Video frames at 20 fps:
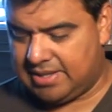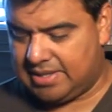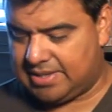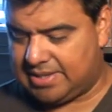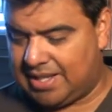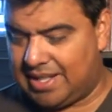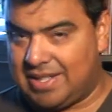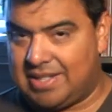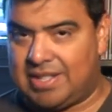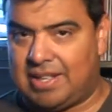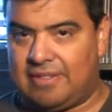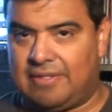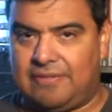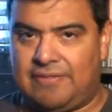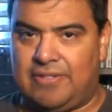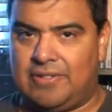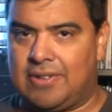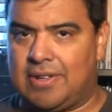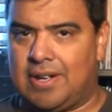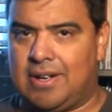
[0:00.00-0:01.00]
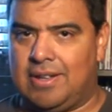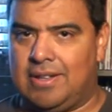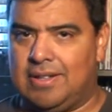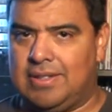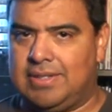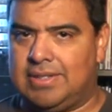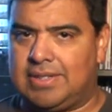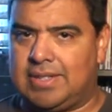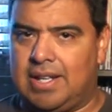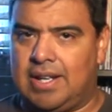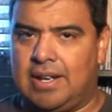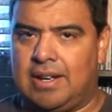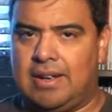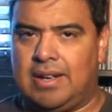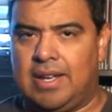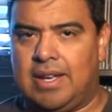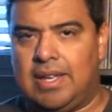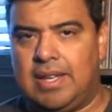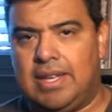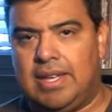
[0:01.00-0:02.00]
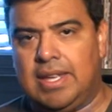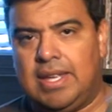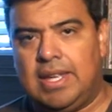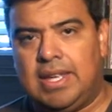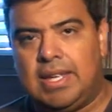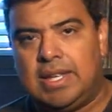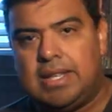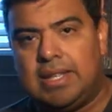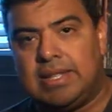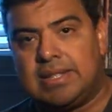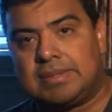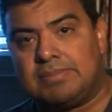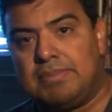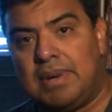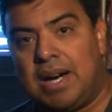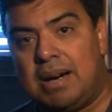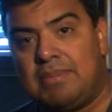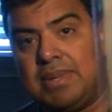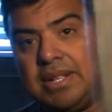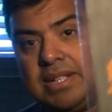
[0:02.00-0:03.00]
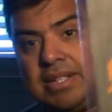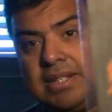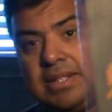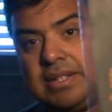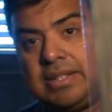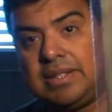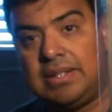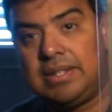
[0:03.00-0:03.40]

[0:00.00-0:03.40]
staying in the Phil Collins era, is Mama.